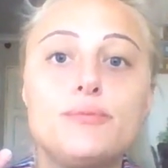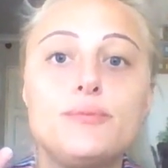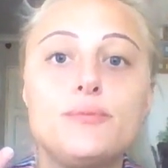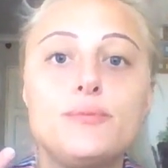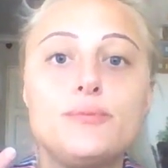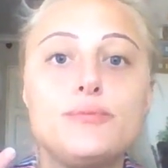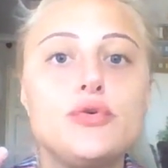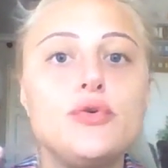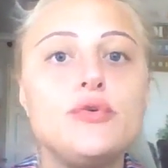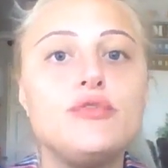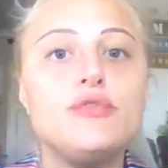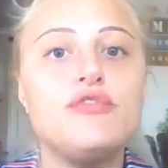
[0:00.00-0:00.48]

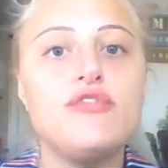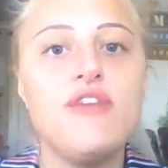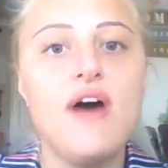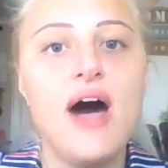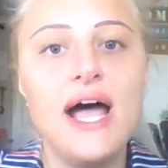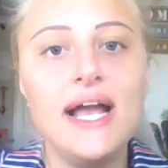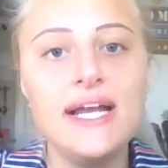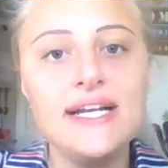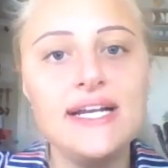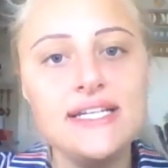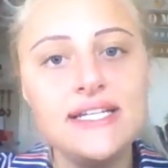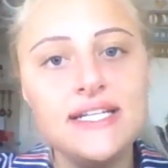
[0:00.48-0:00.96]

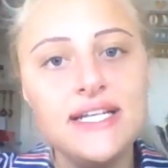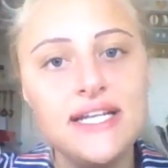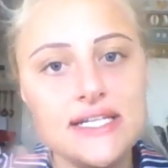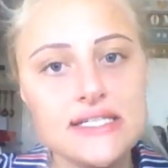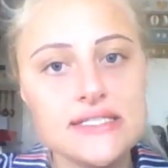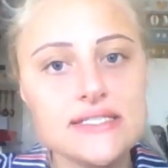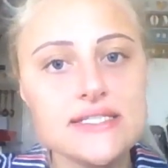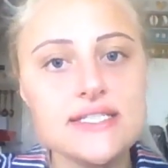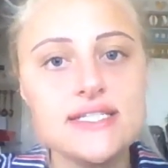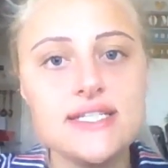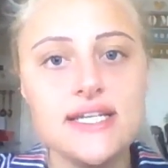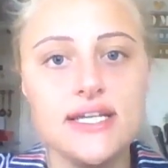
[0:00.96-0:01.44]
provide an
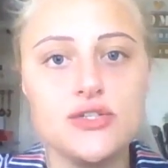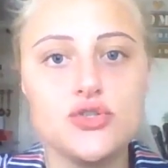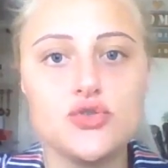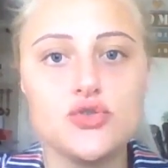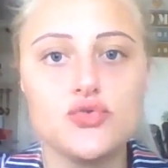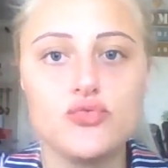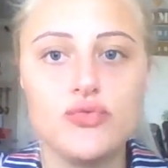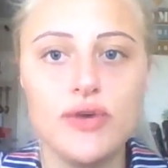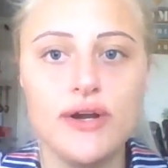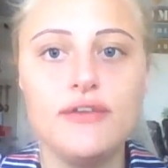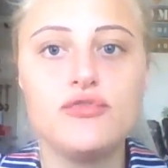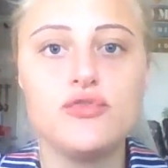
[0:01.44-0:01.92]

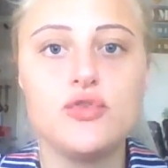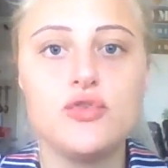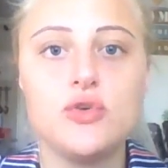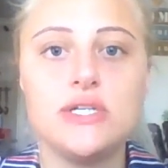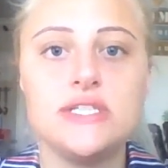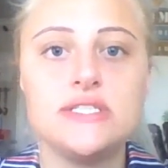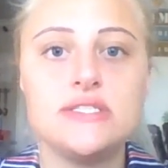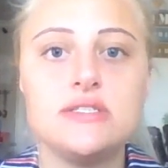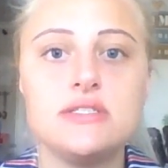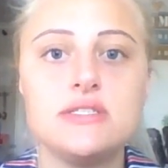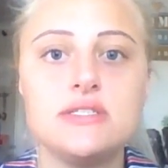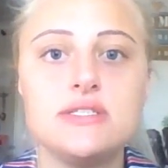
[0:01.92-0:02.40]
in-text
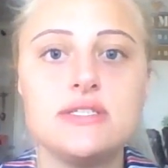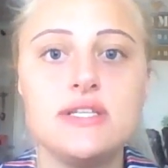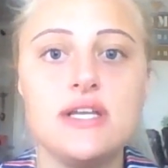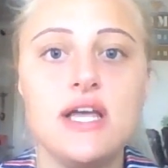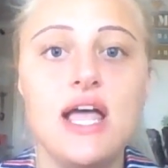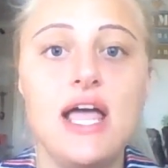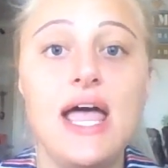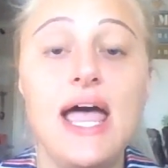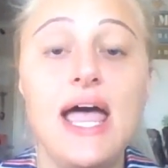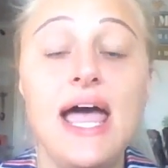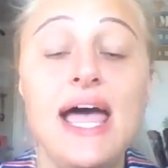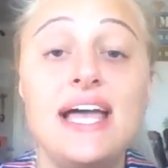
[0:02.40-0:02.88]
reference
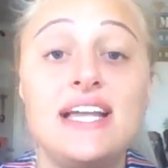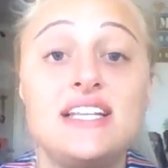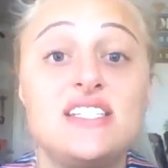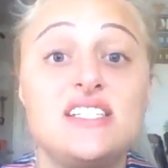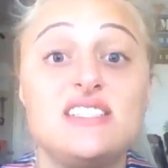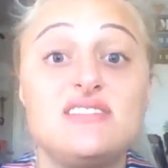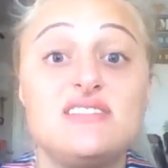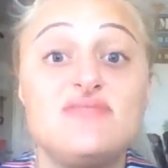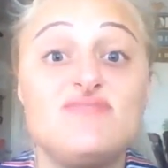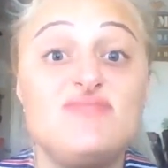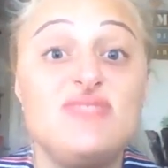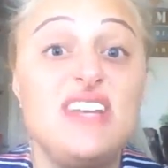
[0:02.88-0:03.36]
at
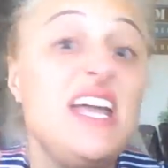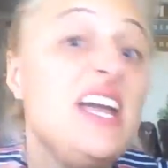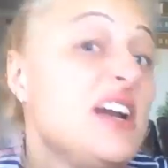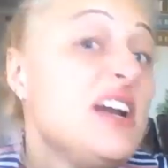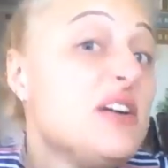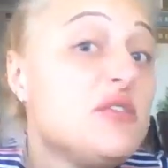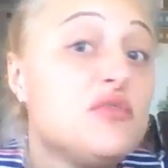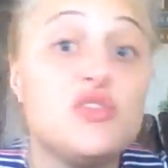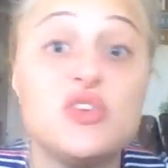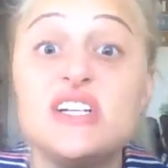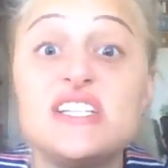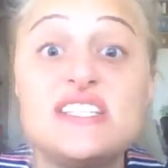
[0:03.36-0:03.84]

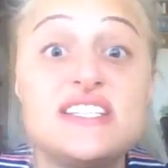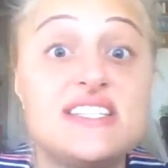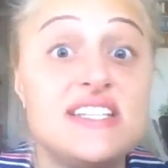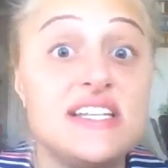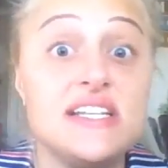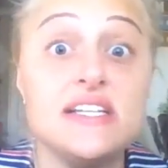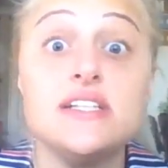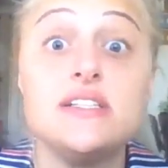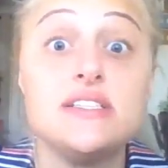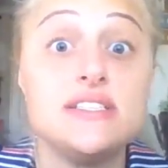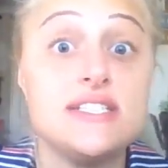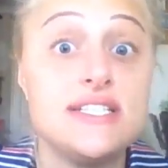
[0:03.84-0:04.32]
every
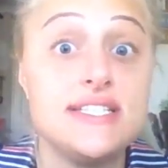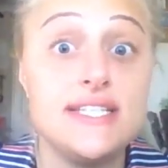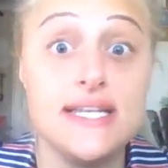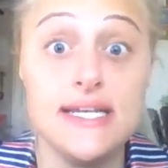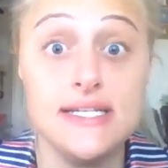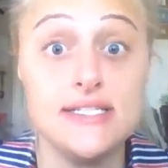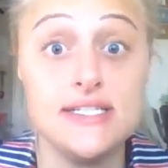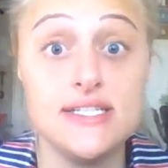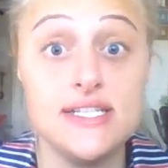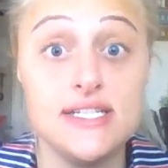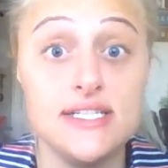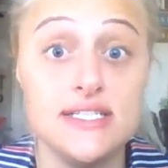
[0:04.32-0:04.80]
single
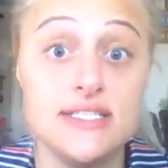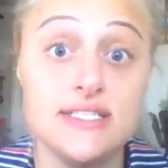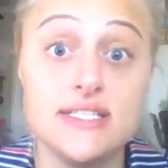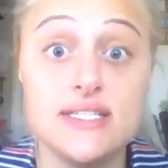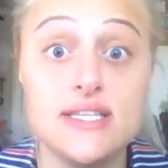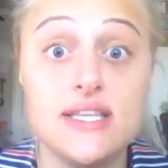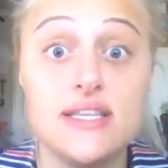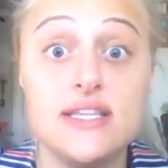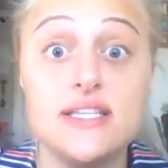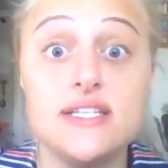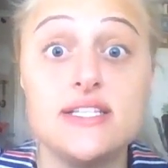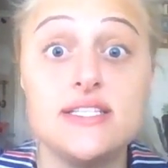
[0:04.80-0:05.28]
sentence.
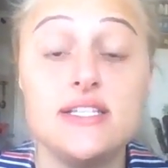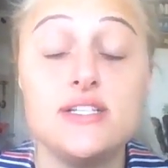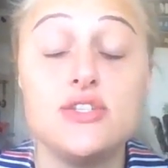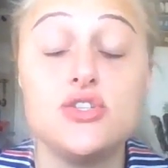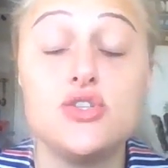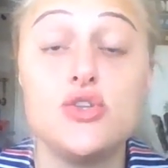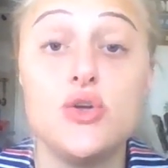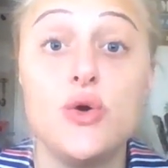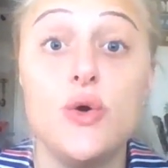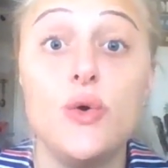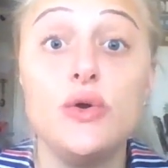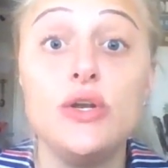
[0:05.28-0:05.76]
This is
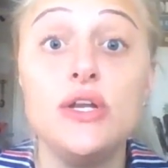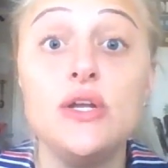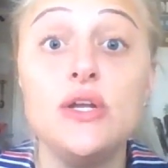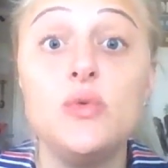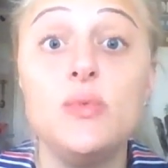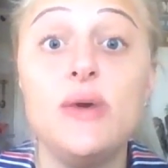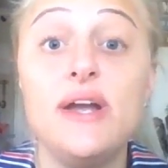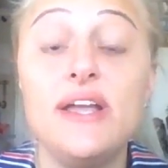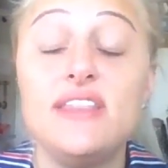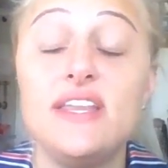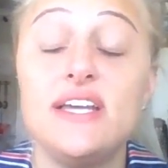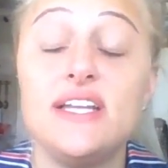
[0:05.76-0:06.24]
the only
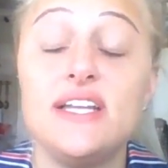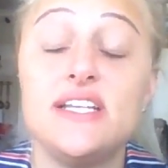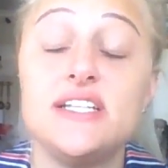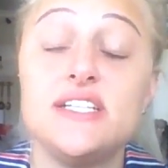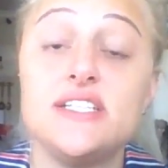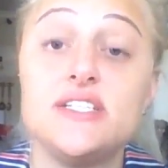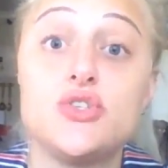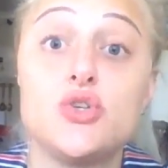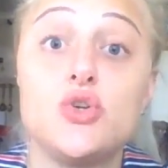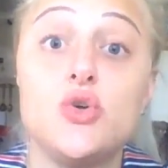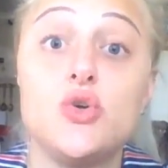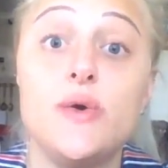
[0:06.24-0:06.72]
way that it
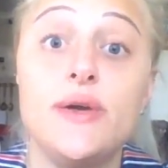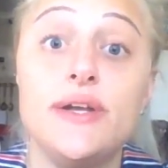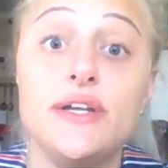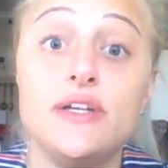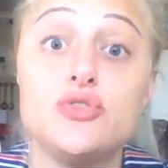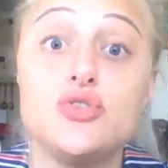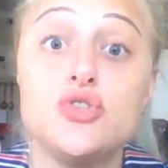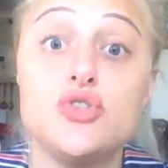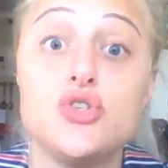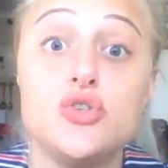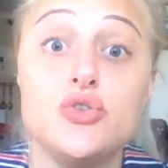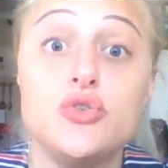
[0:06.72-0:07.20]
is
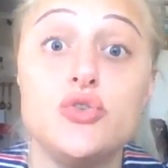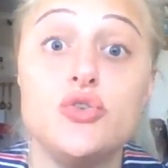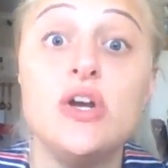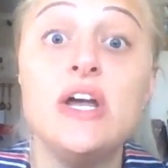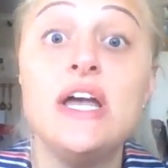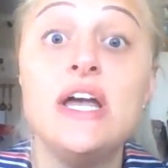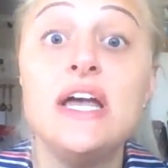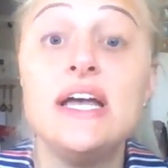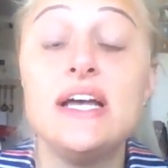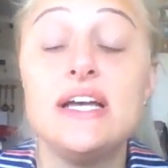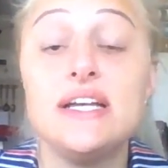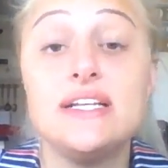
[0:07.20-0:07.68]
going to
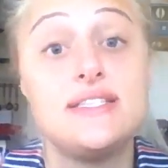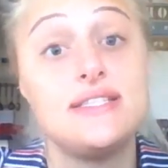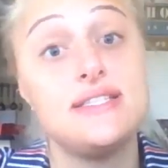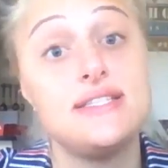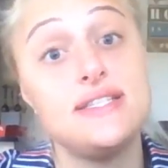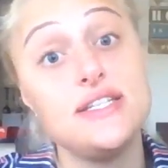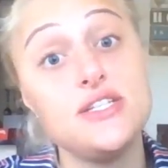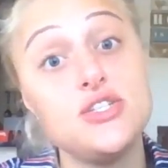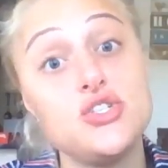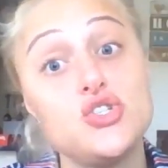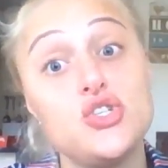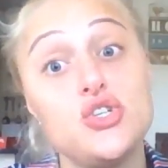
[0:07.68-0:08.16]

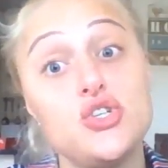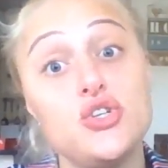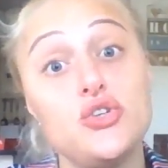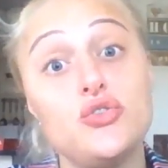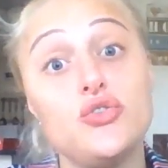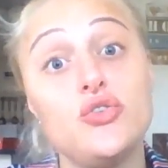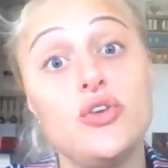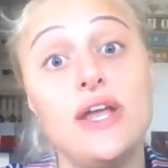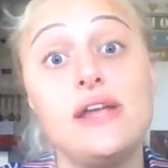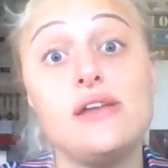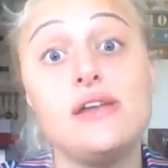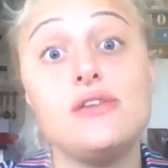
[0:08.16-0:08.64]
assist
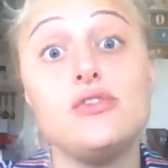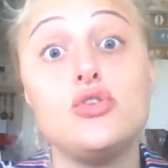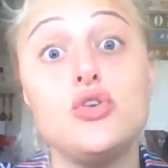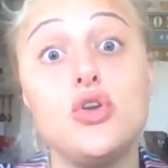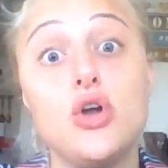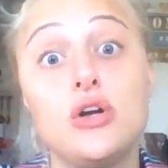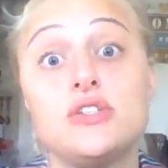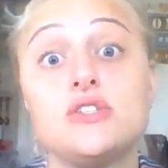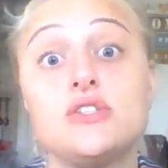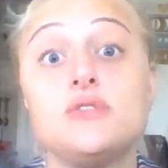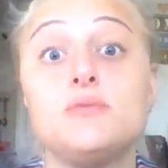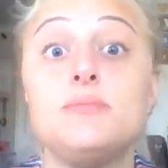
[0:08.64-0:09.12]
you in
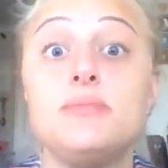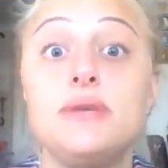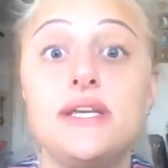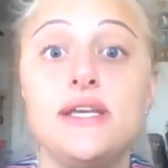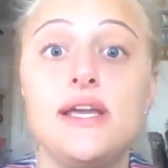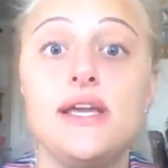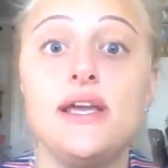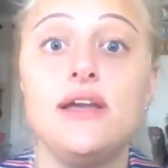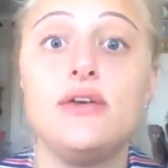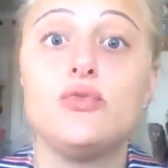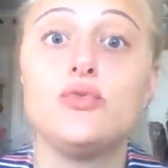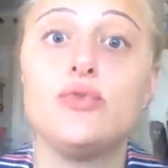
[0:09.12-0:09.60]
not
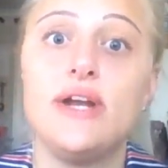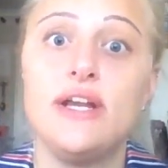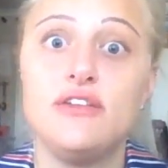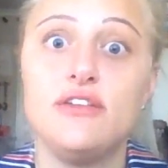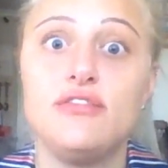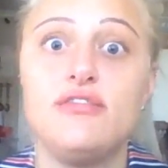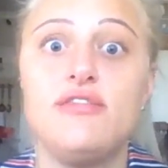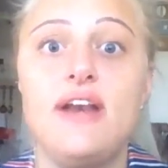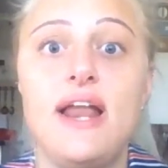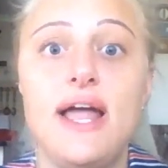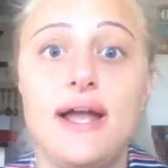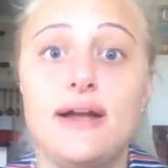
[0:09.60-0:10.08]
being red
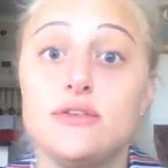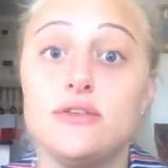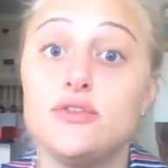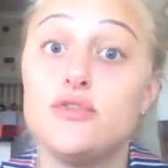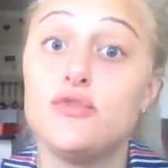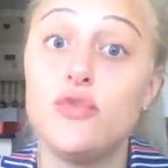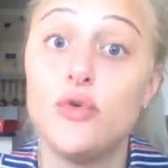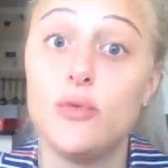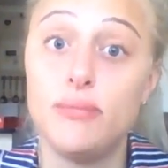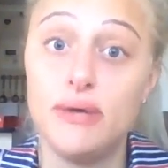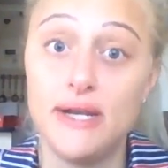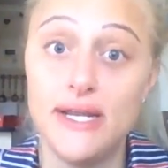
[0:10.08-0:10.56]
flagged
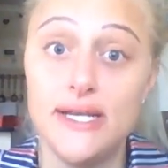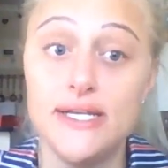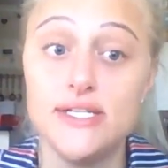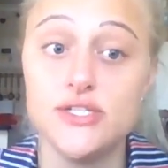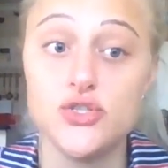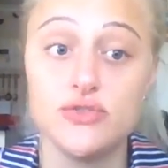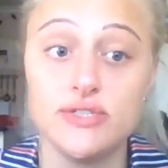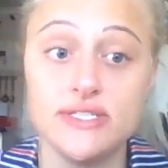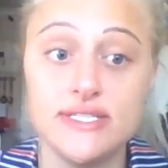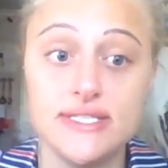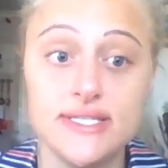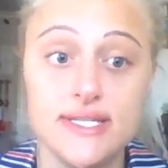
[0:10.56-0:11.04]
for
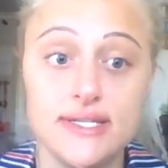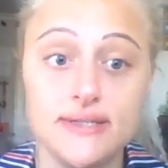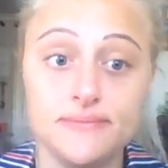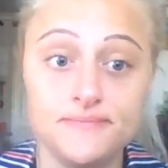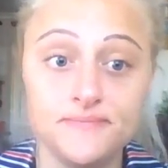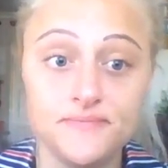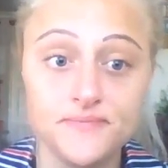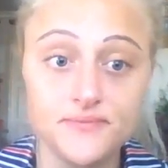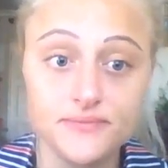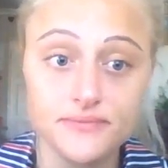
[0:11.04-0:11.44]
plagiarism.